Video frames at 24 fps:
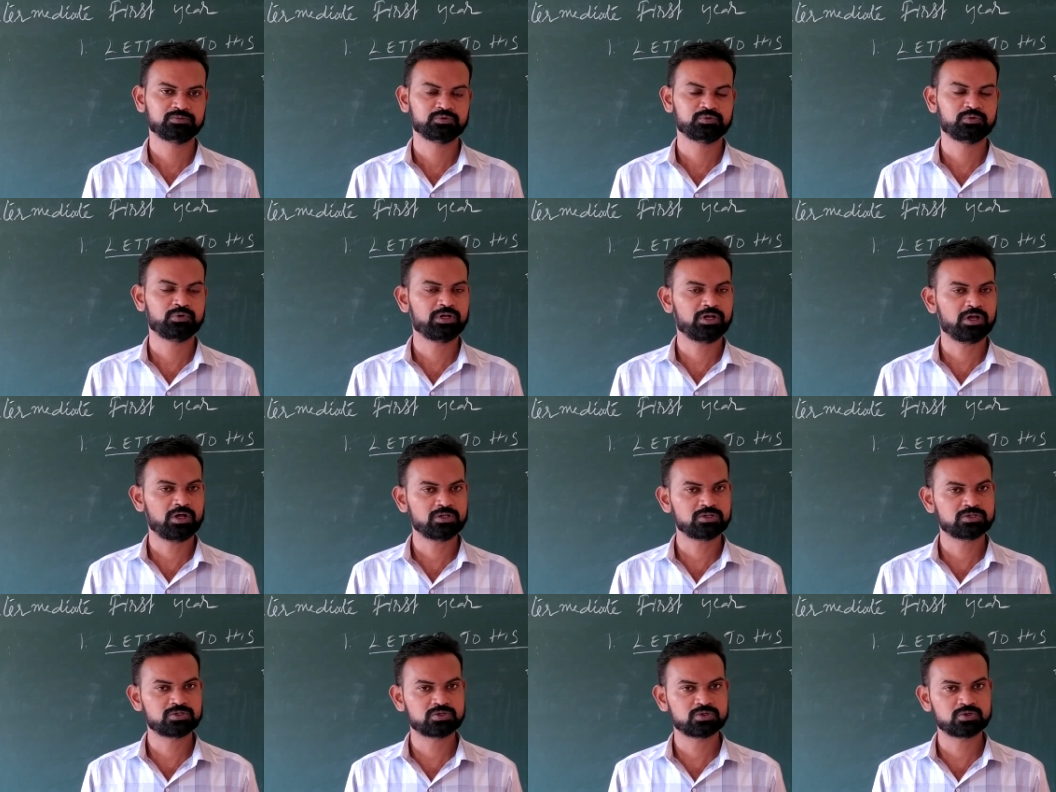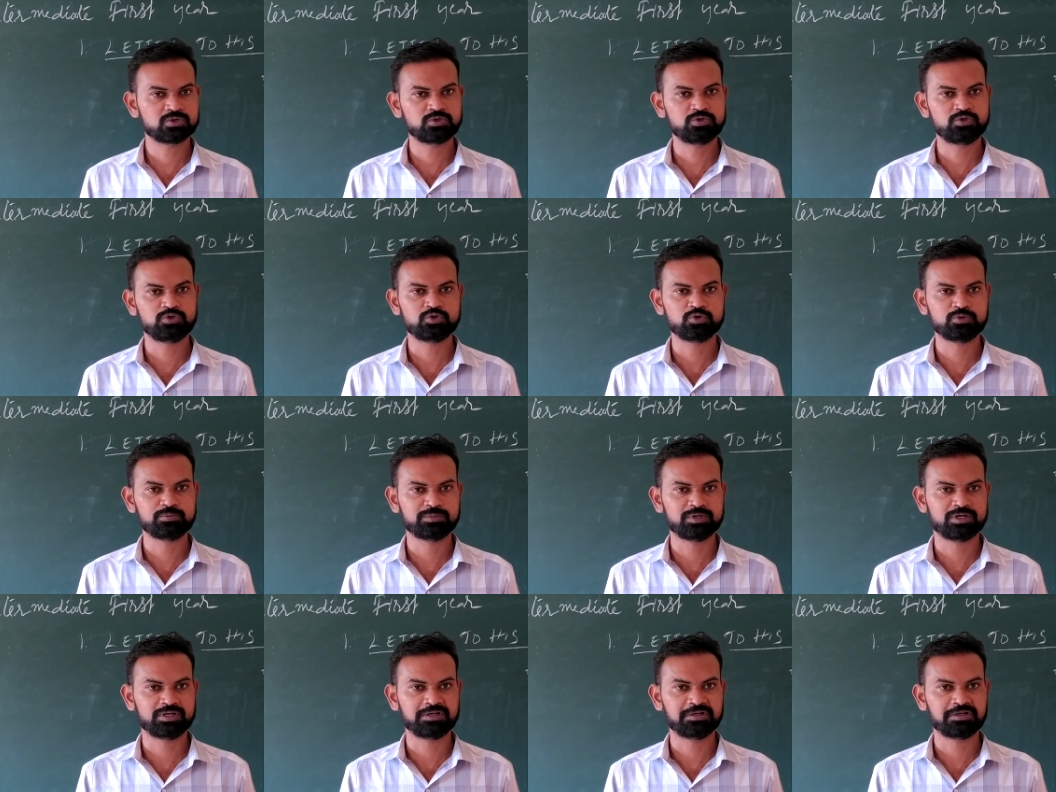We are also
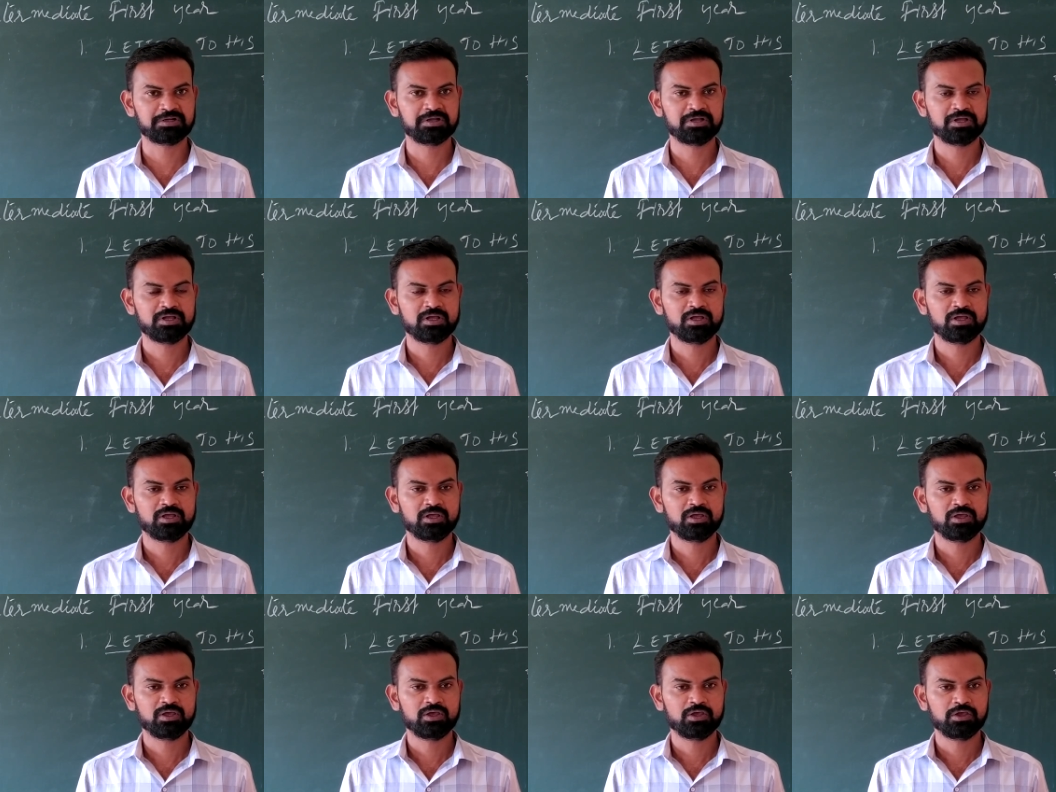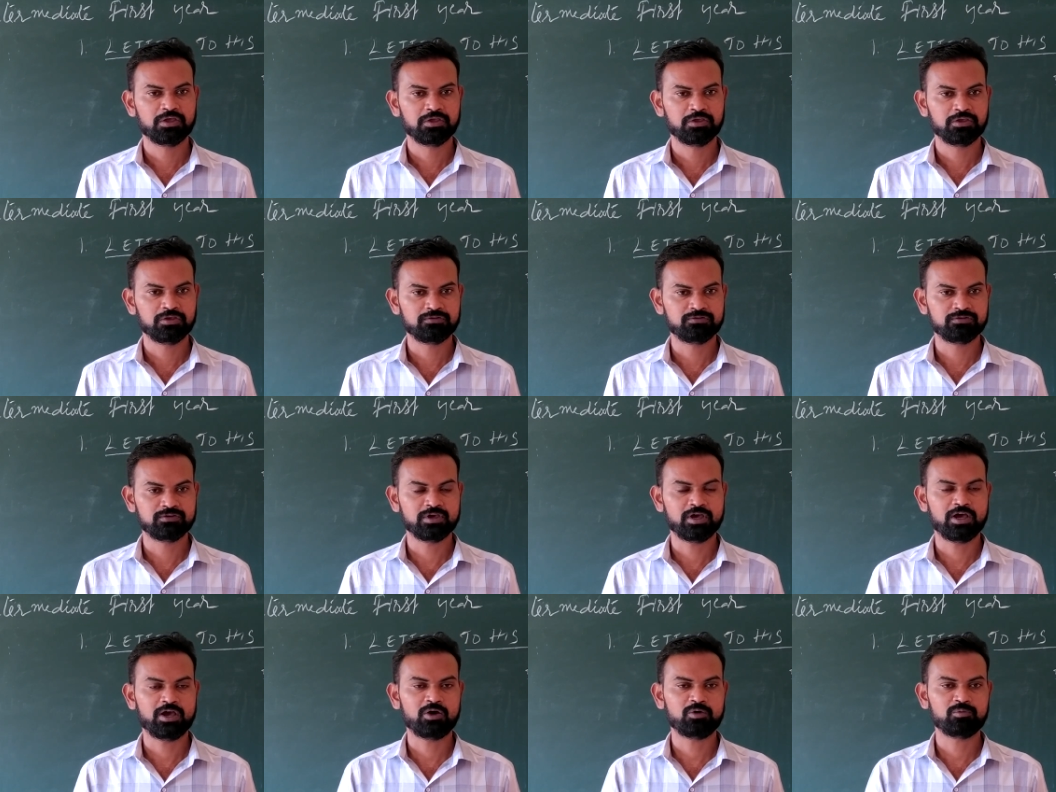human. If you
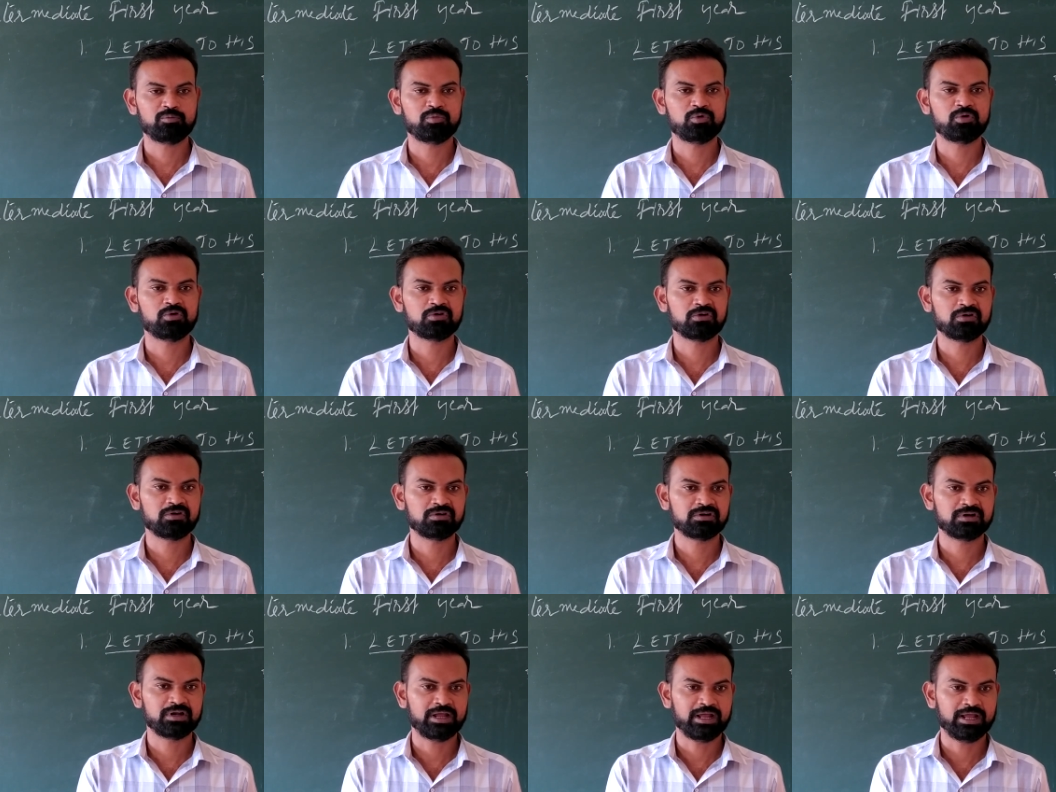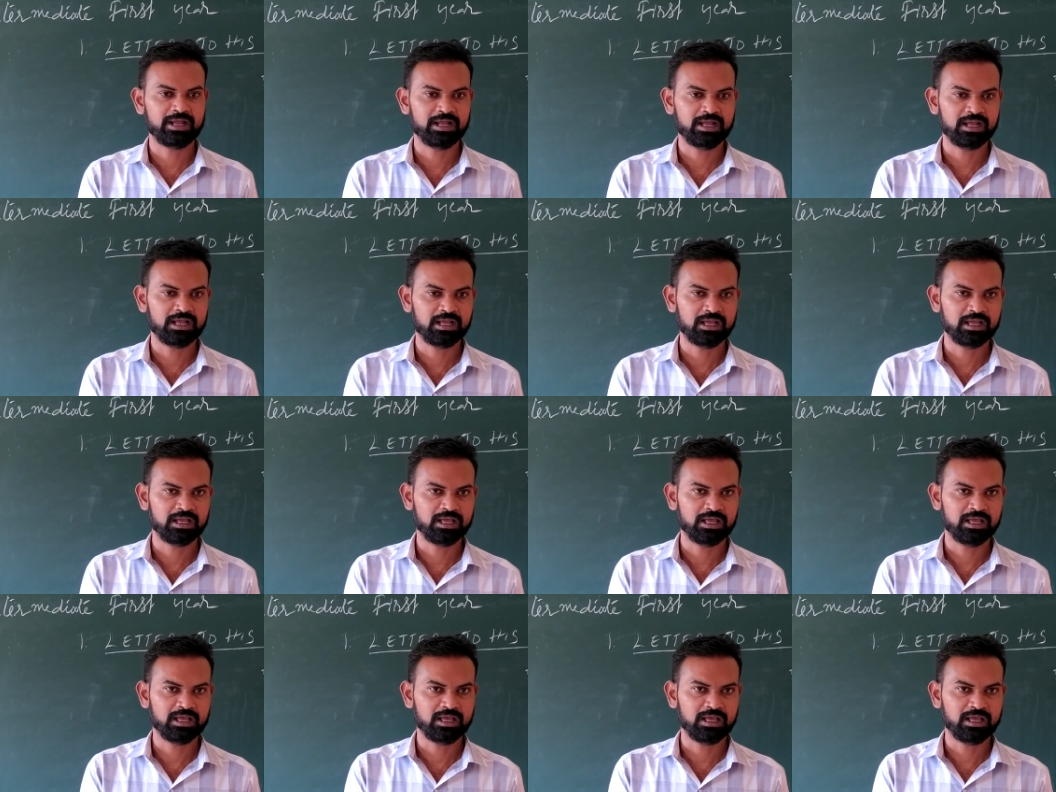have born
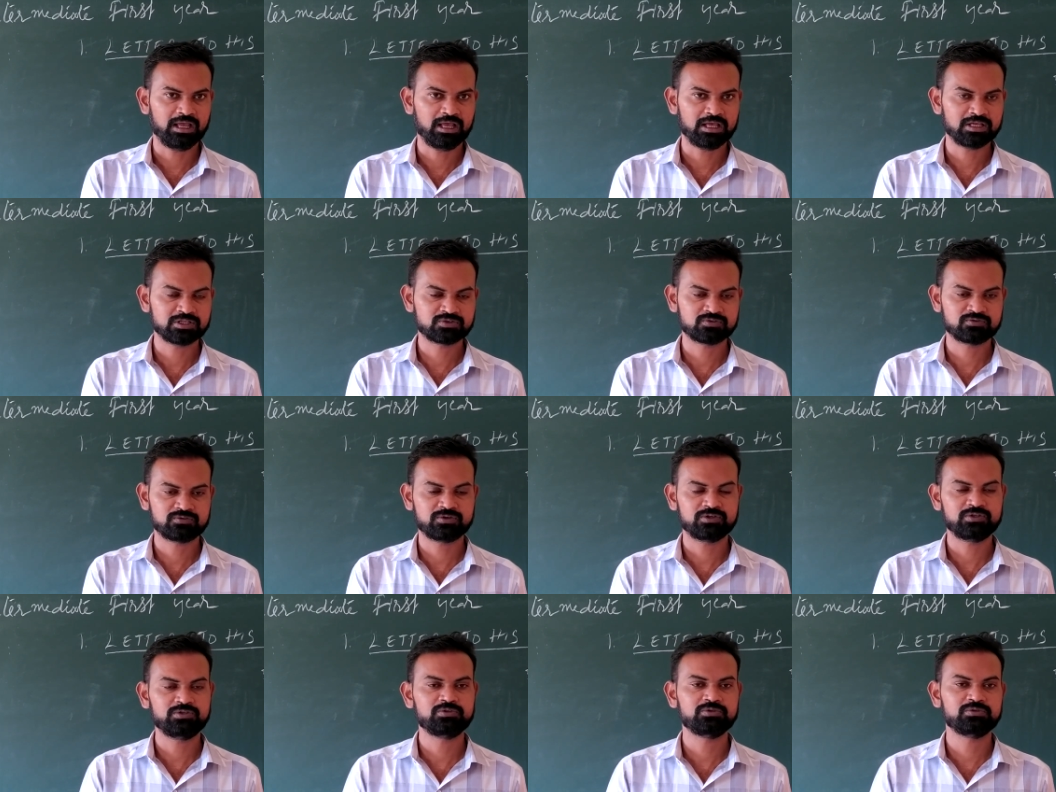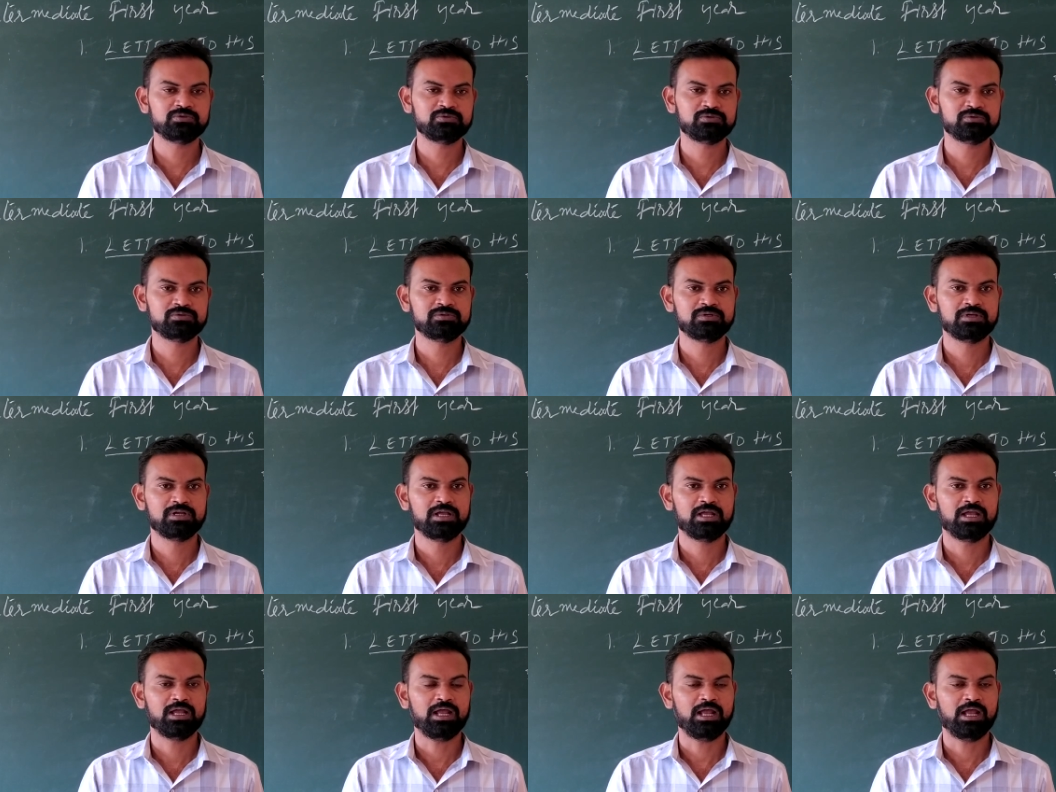as for you,
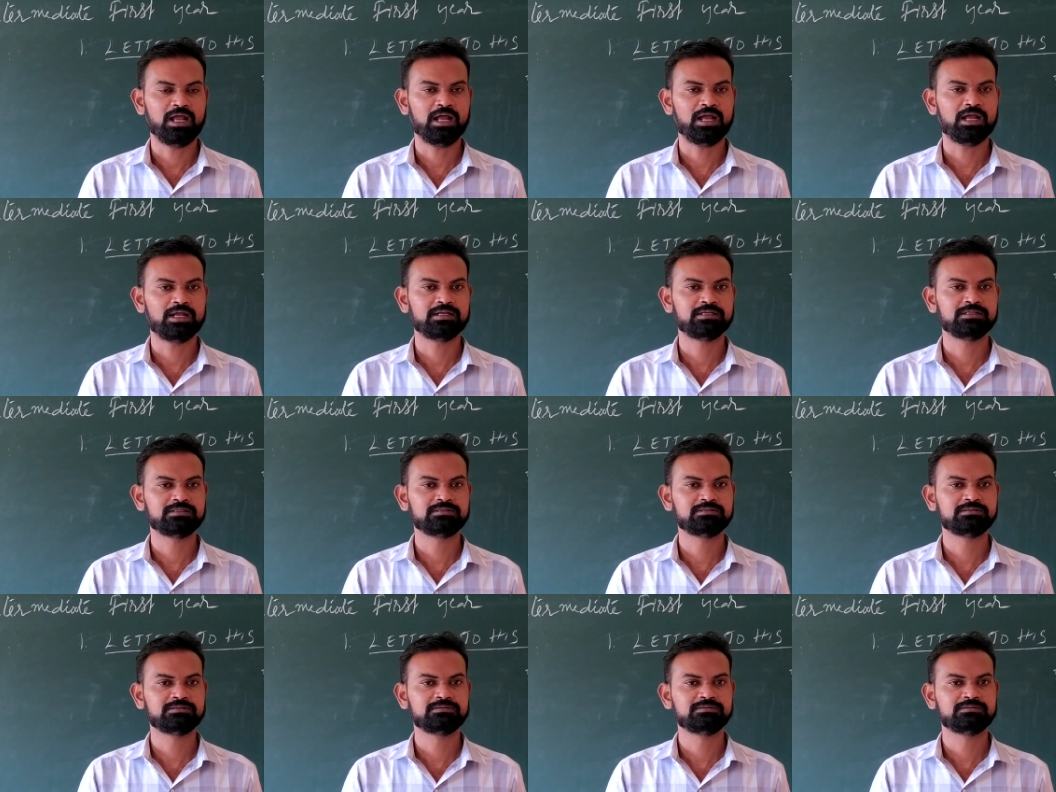and